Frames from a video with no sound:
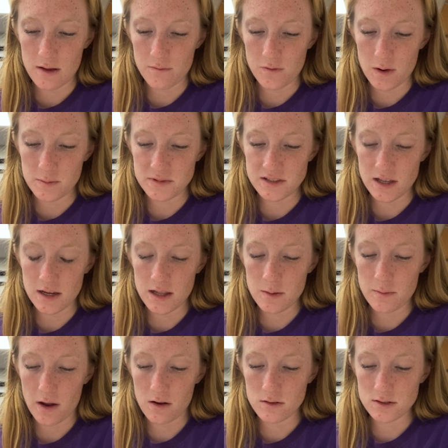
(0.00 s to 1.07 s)
from sunny
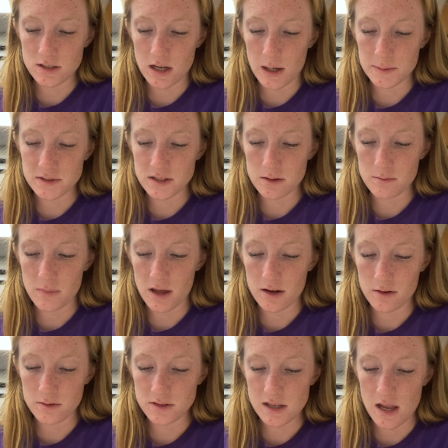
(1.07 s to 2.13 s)
mountaintops,
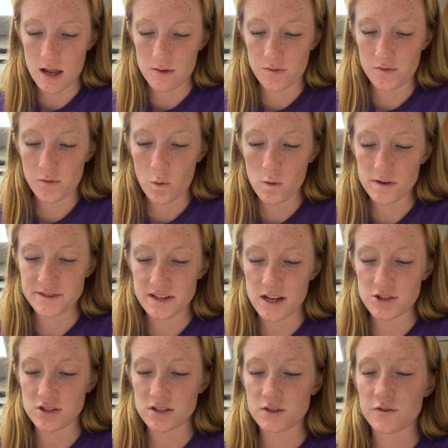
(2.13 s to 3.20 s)
meadows, and forest
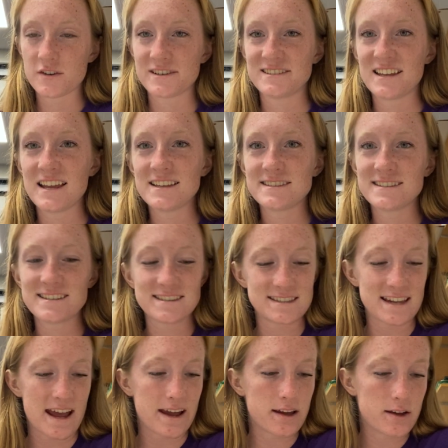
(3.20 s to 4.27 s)
edges for a tasty
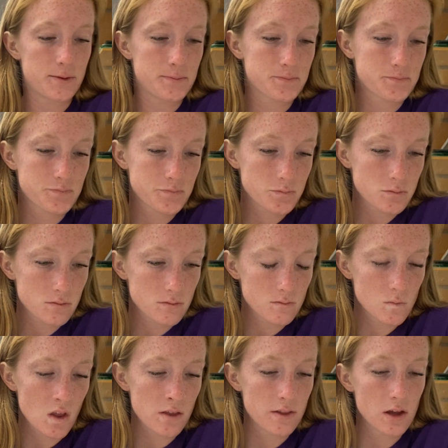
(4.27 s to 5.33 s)
snack.
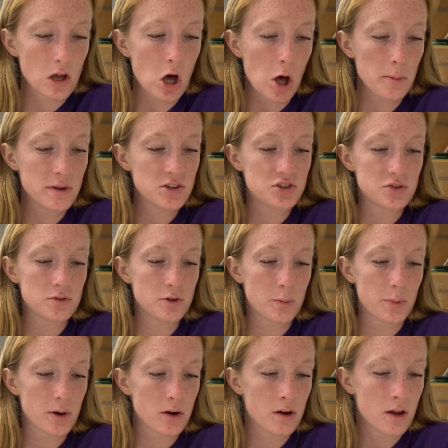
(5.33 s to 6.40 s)
The common
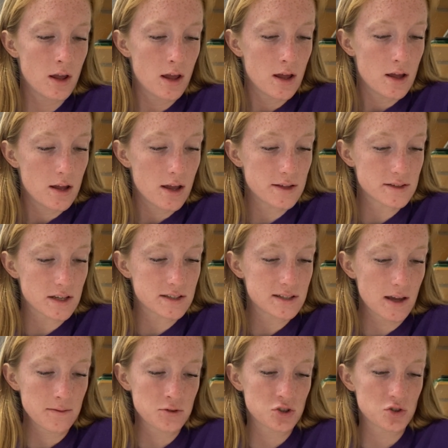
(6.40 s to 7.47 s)
juniper is a
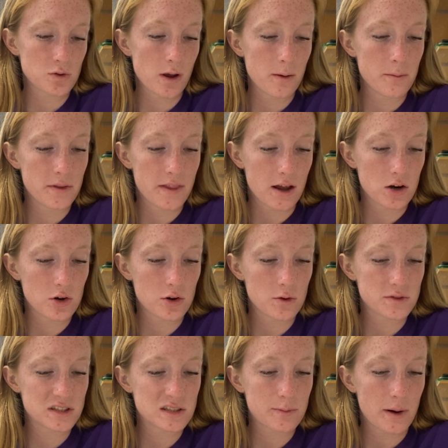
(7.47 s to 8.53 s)
tough shrub that
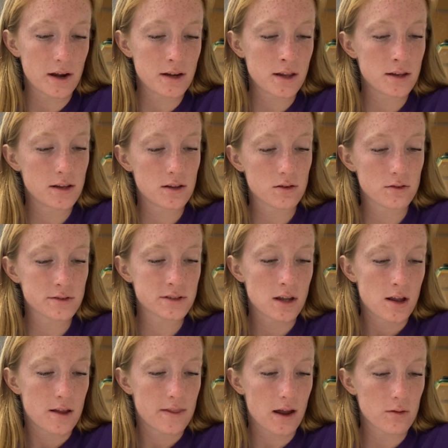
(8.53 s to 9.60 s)
grows spiny needles
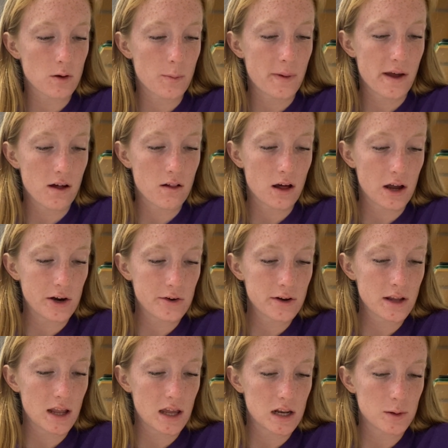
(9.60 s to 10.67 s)
that repel
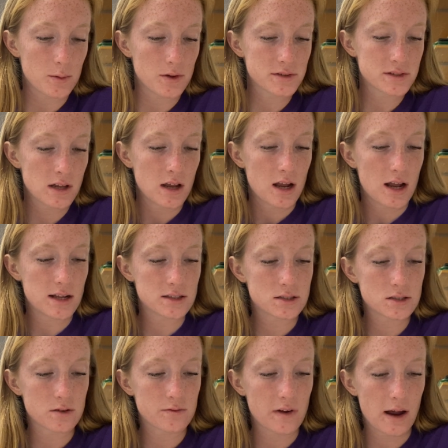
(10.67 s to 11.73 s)
hungry animals and
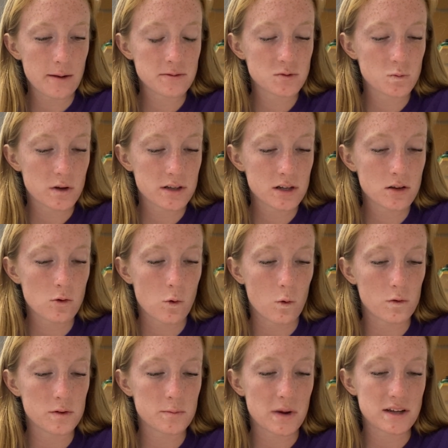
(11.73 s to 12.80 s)
survives wind and
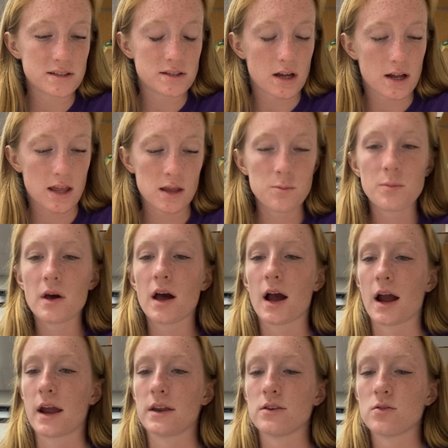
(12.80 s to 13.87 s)
cold by tucking
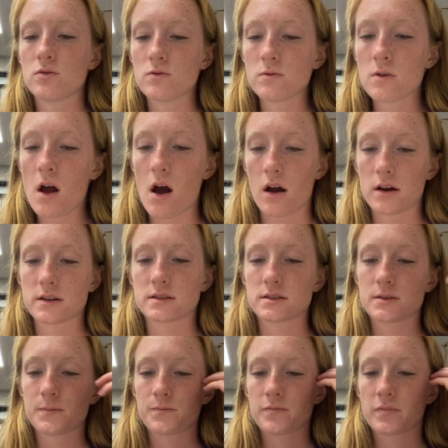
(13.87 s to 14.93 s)
behind rocks.